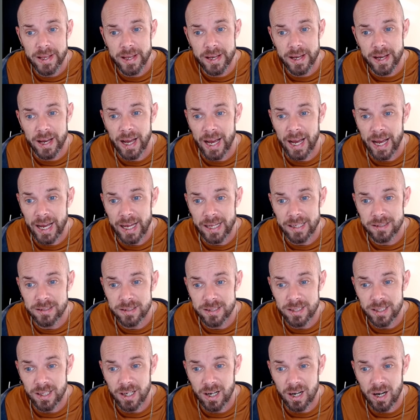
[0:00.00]

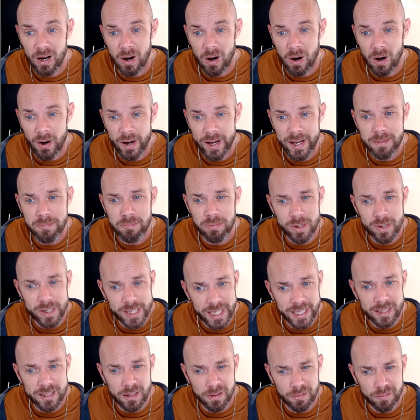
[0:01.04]
And I
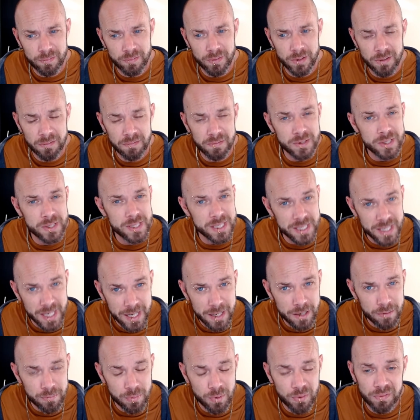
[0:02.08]
predict that for the
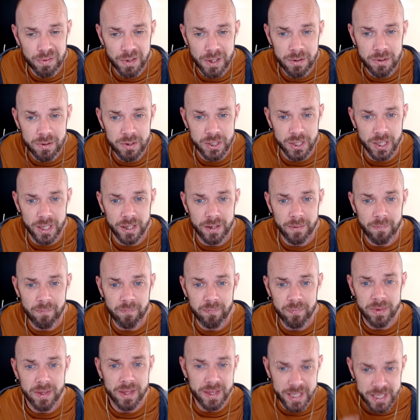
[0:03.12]
foreseeable future,
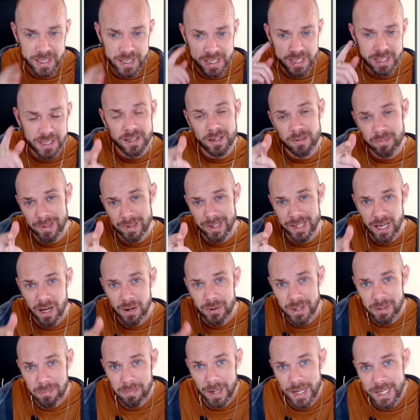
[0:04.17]
this is going to be the
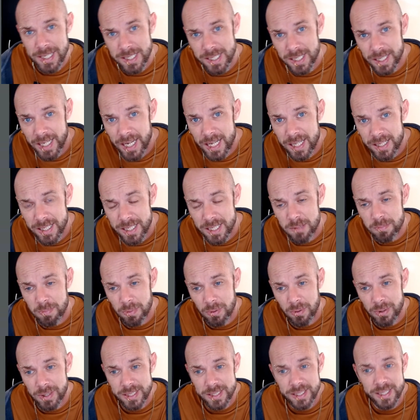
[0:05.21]
only place to get these
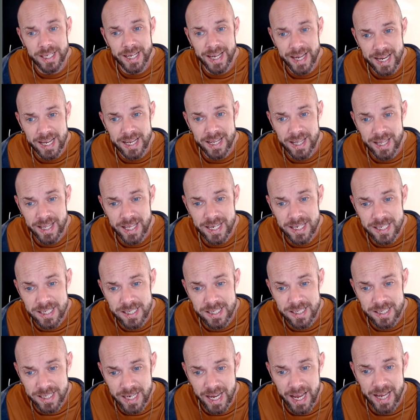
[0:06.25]
boys in this
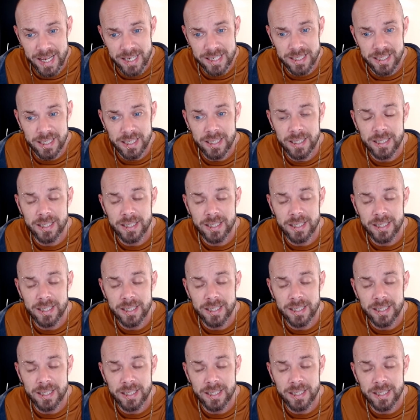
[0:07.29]
set.